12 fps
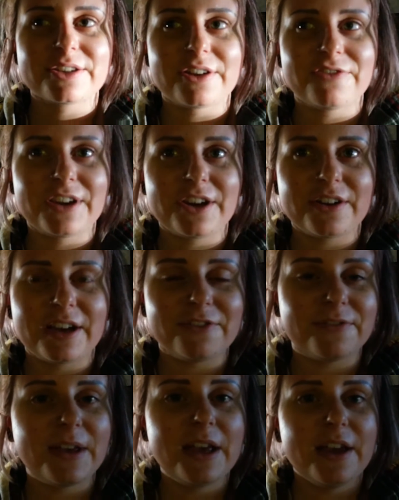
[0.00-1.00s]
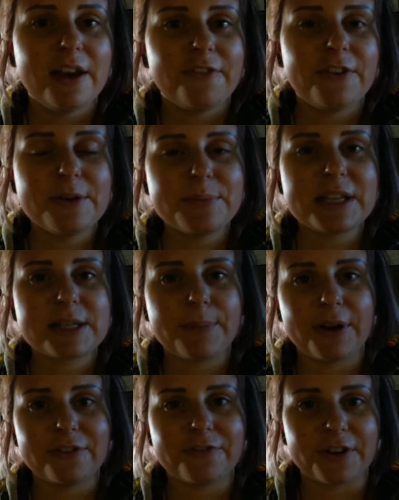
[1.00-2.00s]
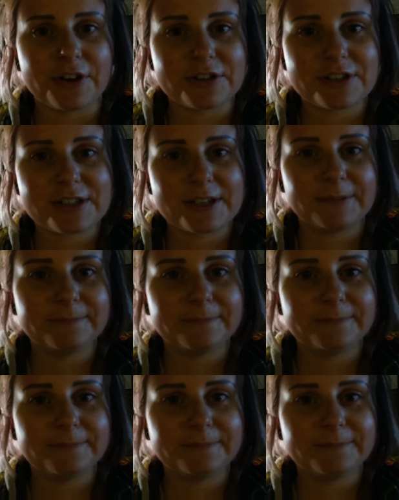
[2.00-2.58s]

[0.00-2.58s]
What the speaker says: so I figured I'd film this part first.